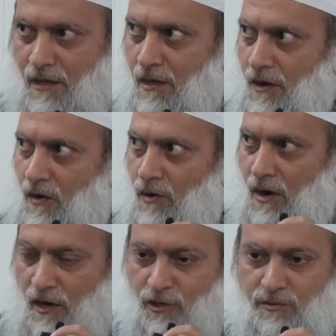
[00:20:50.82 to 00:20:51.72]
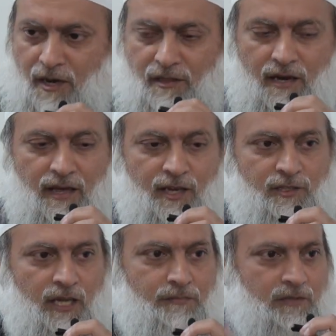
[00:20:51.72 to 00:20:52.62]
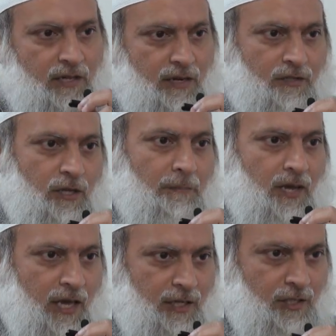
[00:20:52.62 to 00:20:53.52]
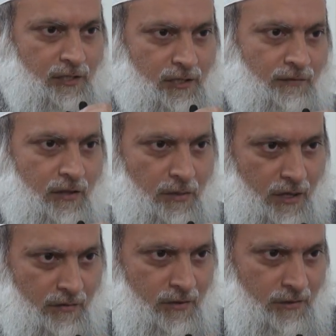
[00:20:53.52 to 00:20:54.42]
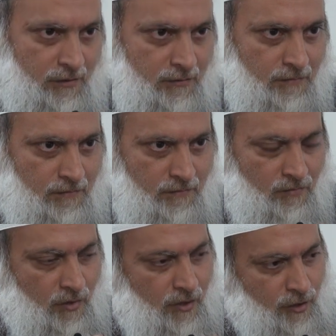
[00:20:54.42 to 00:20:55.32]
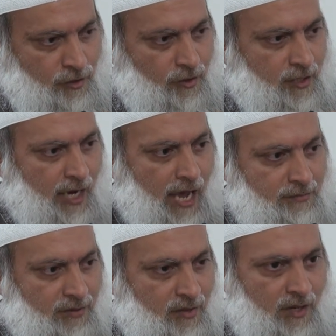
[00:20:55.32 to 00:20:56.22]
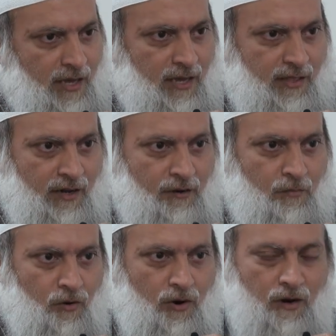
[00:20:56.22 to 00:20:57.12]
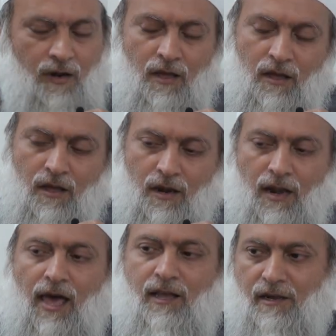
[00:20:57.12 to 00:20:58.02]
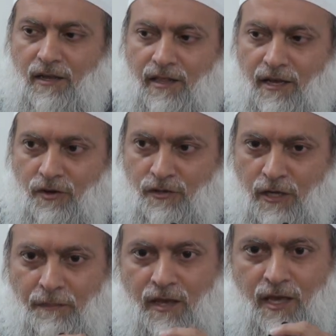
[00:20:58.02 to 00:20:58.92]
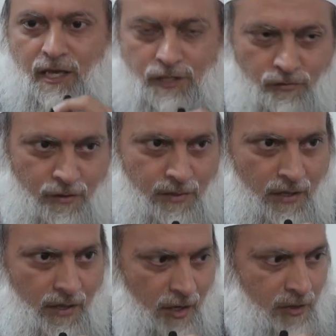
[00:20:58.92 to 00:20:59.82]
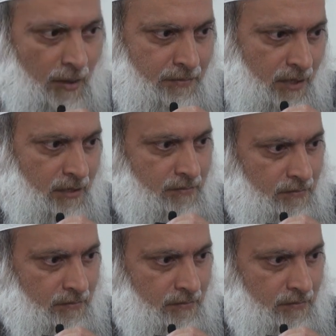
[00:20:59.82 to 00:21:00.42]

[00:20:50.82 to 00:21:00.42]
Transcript: You know, where Allah subhanahu wa ta'ala accepts the supplications of the believers. You know, there are certain times of the day that are more likely that your supplication will be accepted.